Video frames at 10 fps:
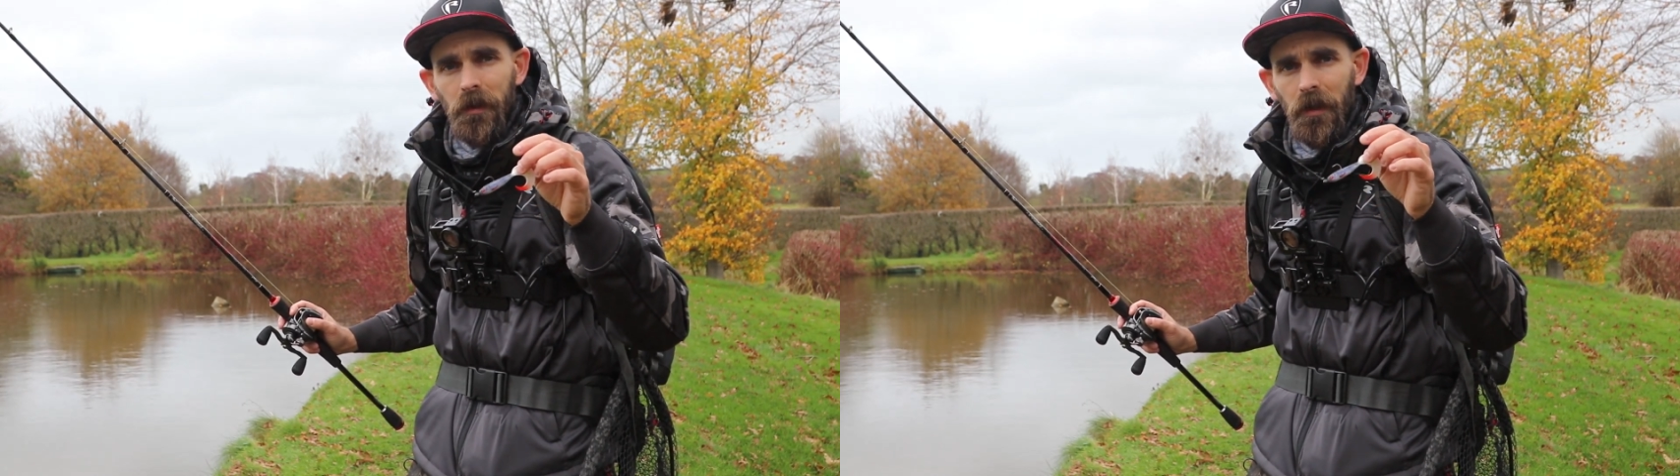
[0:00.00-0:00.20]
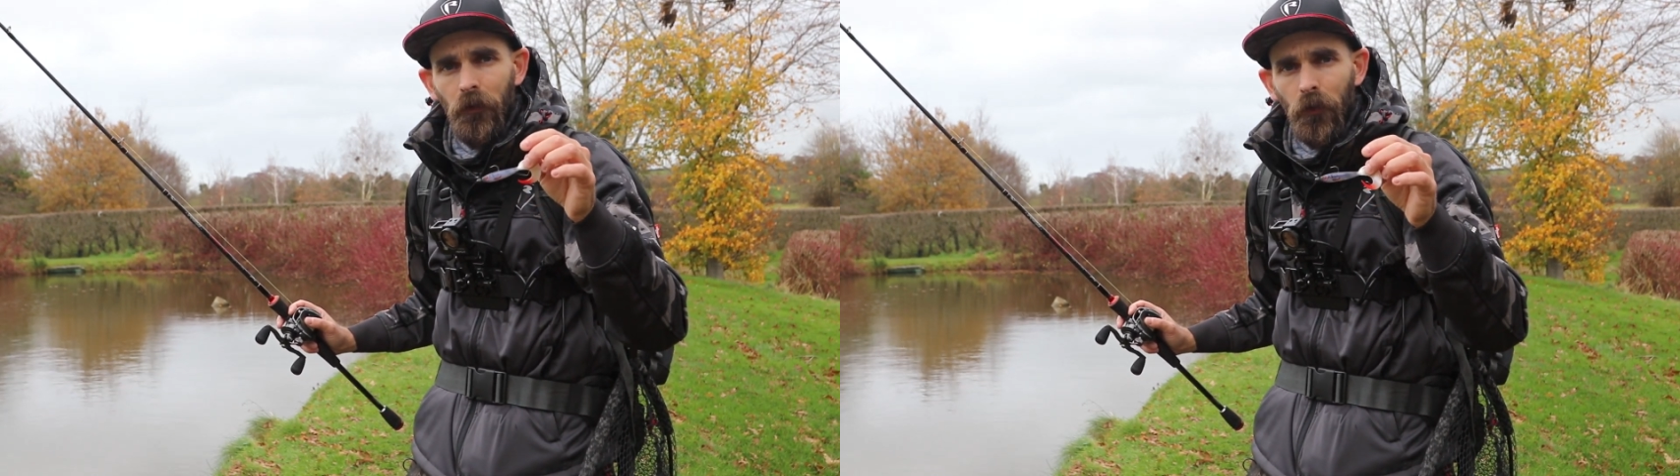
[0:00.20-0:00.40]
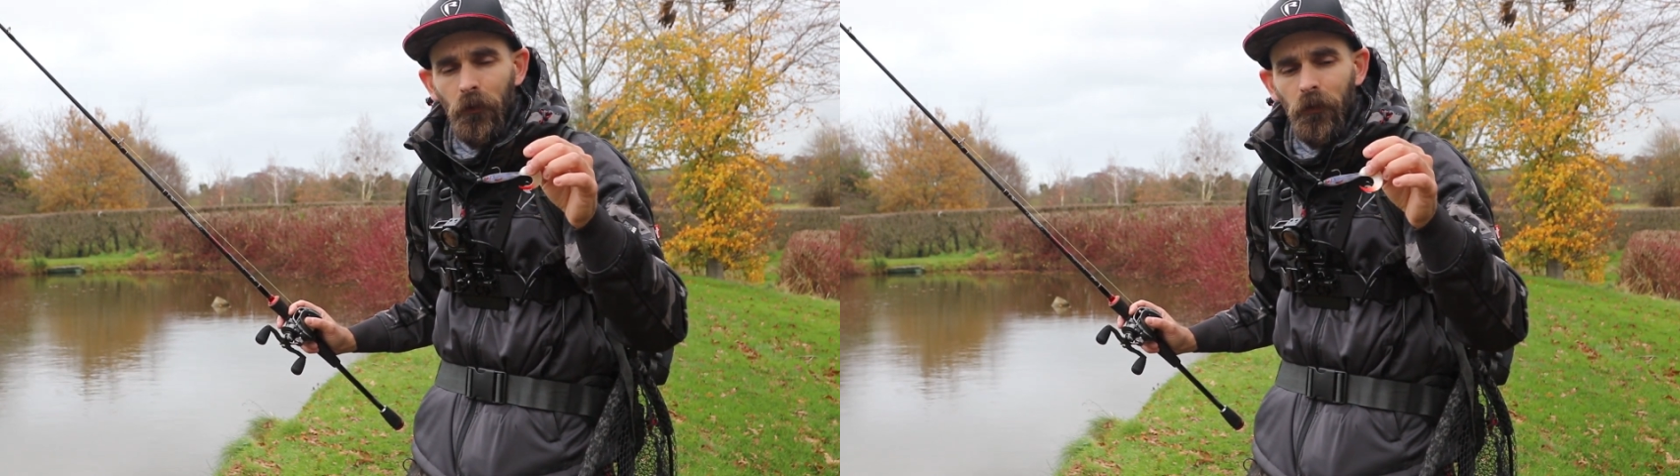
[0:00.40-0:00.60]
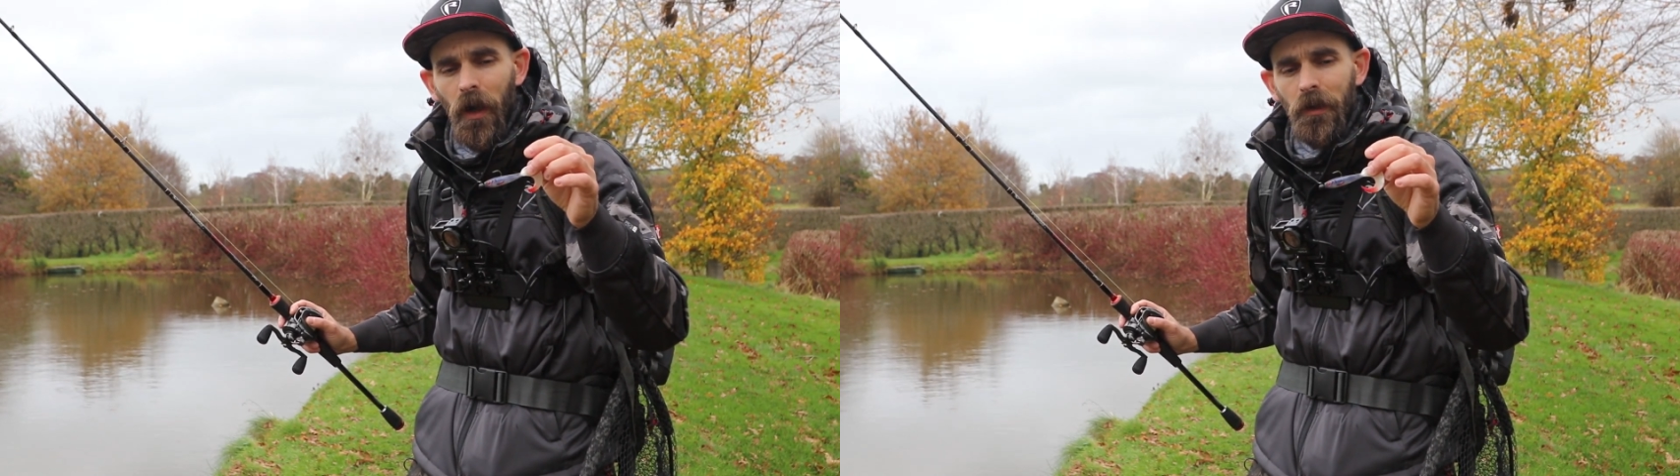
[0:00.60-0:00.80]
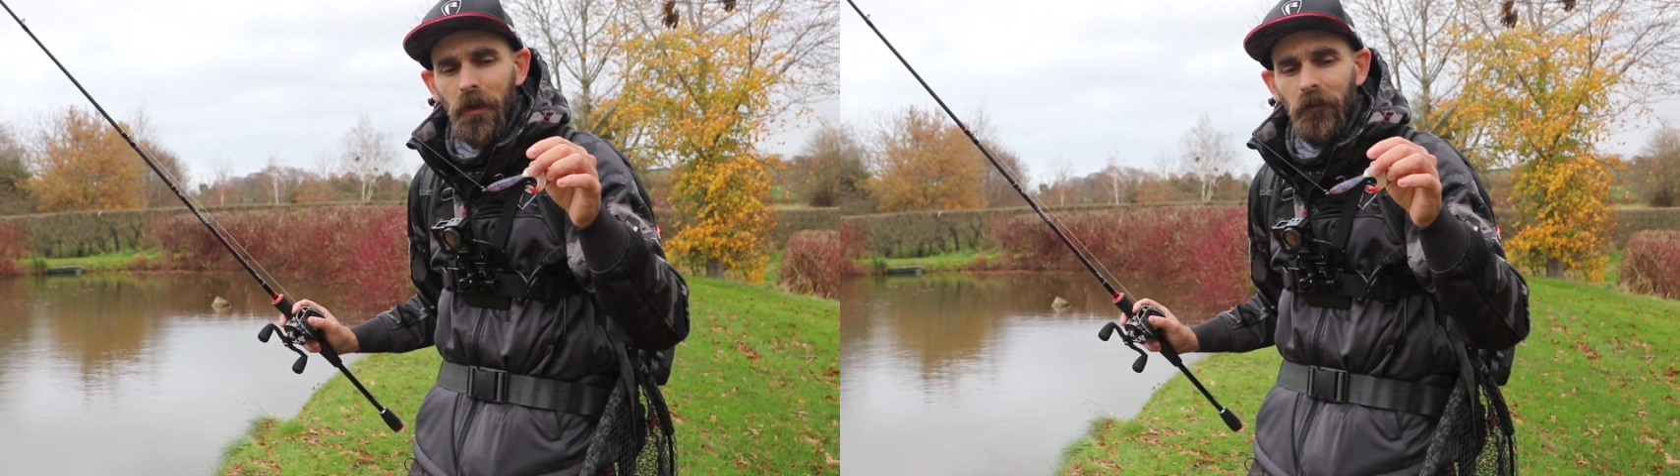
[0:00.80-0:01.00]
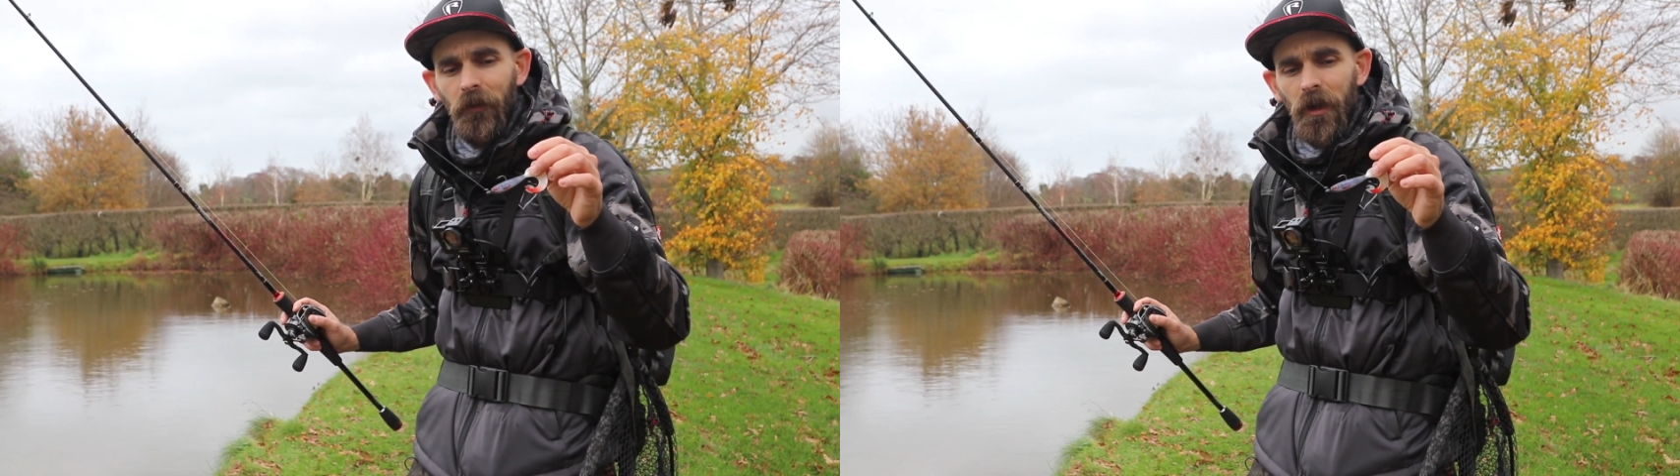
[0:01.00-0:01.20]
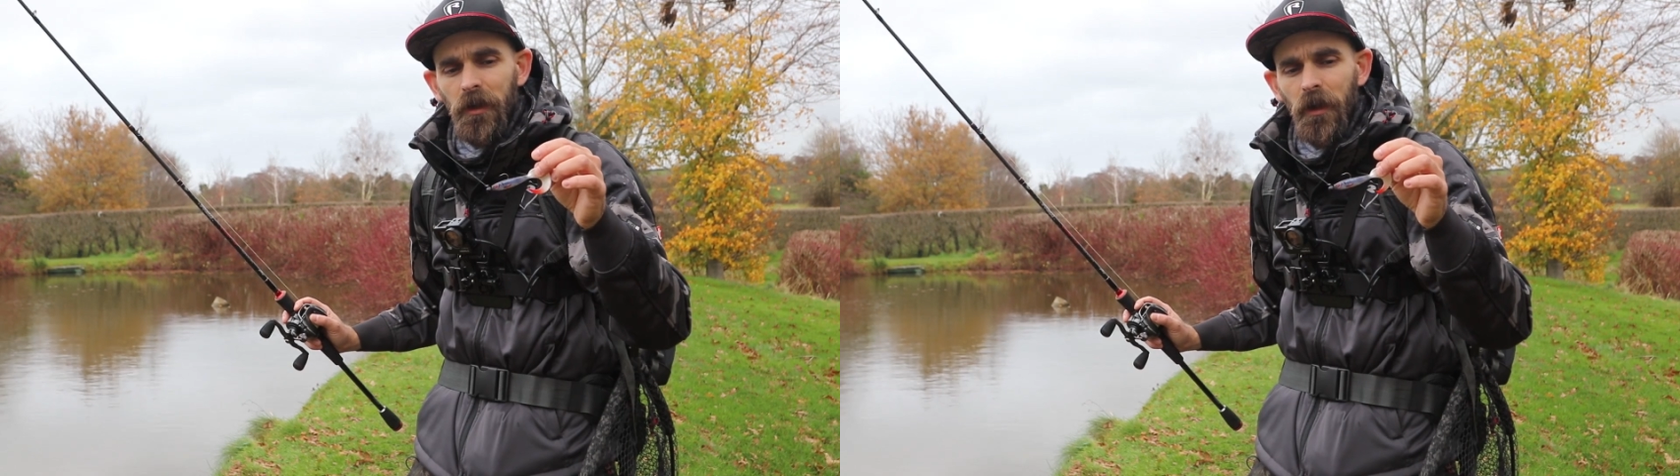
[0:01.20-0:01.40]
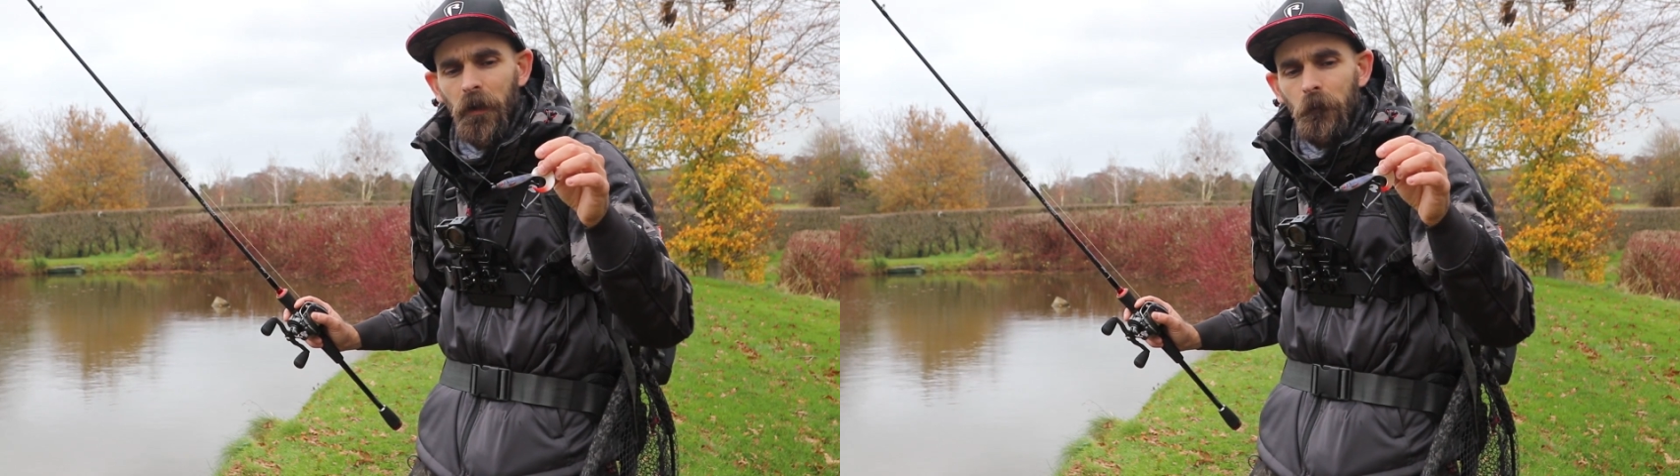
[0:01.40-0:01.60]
see if we can find any fish.